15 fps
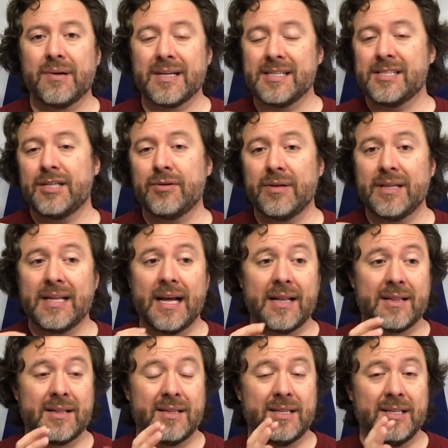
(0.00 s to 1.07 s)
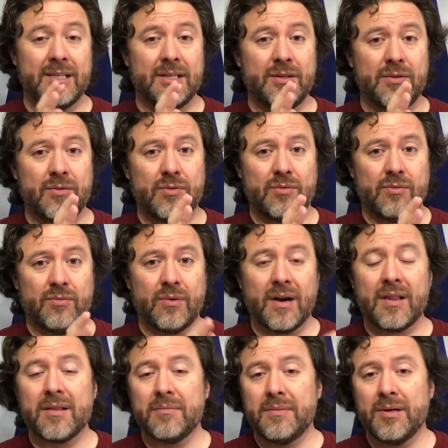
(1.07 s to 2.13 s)
but considering that the
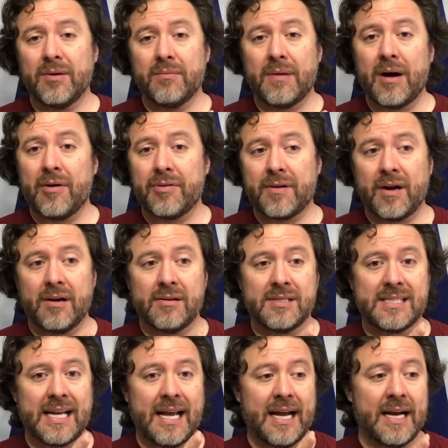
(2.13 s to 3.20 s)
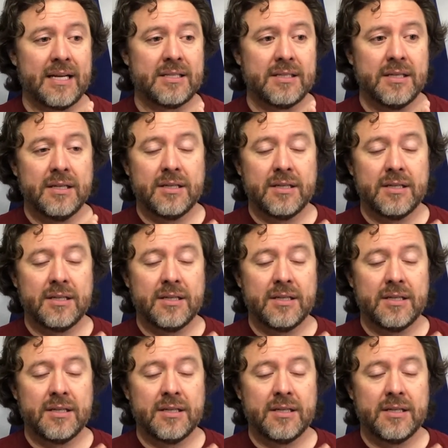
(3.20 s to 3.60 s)
run-of-the-mill mouth guards at